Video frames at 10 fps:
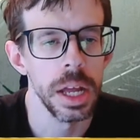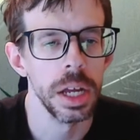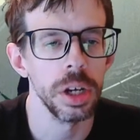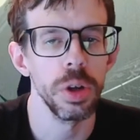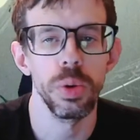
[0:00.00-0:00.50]

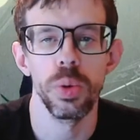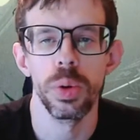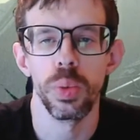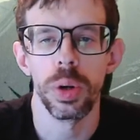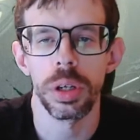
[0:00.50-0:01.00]
Hello,
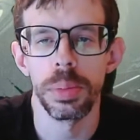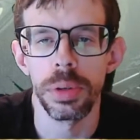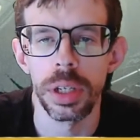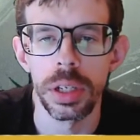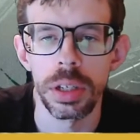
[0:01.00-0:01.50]
and welcome
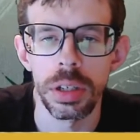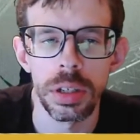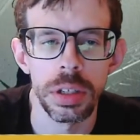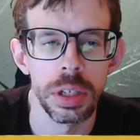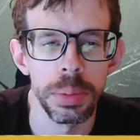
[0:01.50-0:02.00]
to the
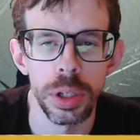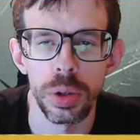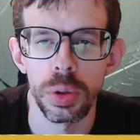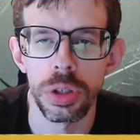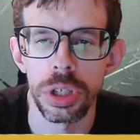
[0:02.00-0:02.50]
Cinema
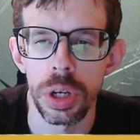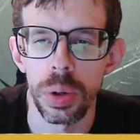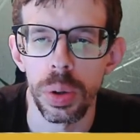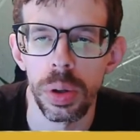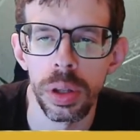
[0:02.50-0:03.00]
Gold Show,
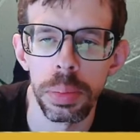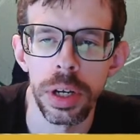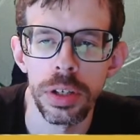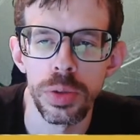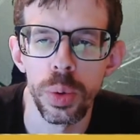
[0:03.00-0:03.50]
the
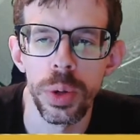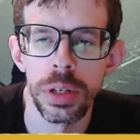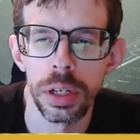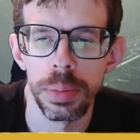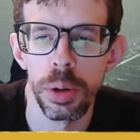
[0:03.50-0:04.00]
place where we
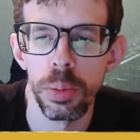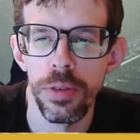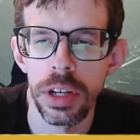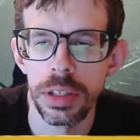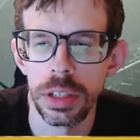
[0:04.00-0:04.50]
talk about
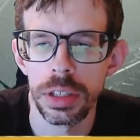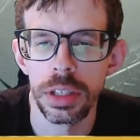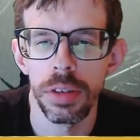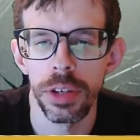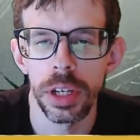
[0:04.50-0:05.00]
movies and
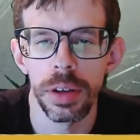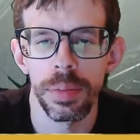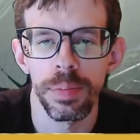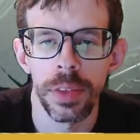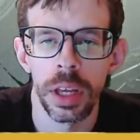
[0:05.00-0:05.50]
TV.
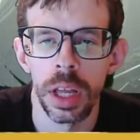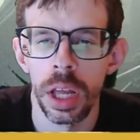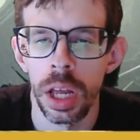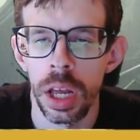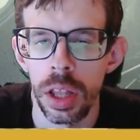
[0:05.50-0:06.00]

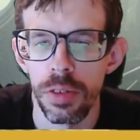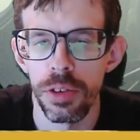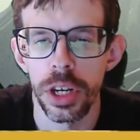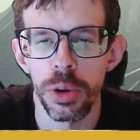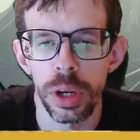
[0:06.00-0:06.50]
The
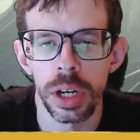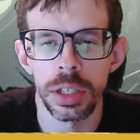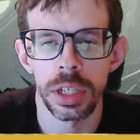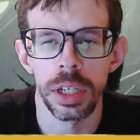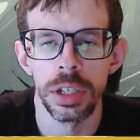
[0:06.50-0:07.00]
video
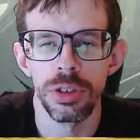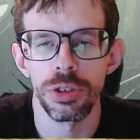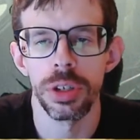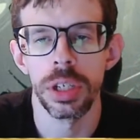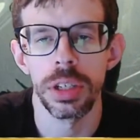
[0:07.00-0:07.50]
content
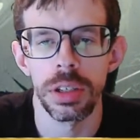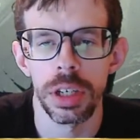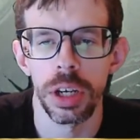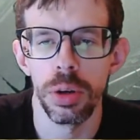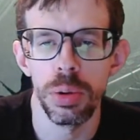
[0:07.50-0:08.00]
industry is
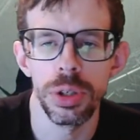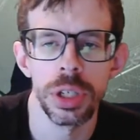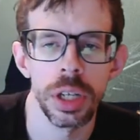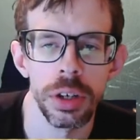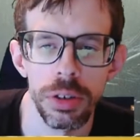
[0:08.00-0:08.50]
huge,
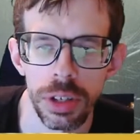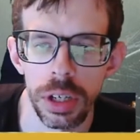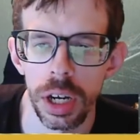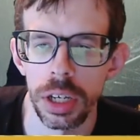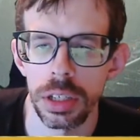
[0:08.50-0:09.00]
and there's a
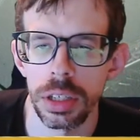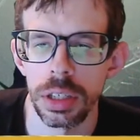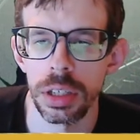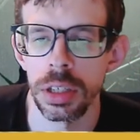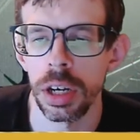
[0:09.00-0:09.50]
lot of,
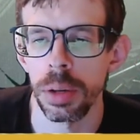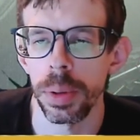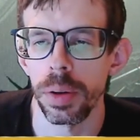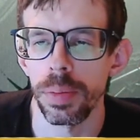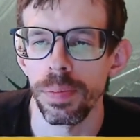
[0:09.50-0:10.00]
to talk about.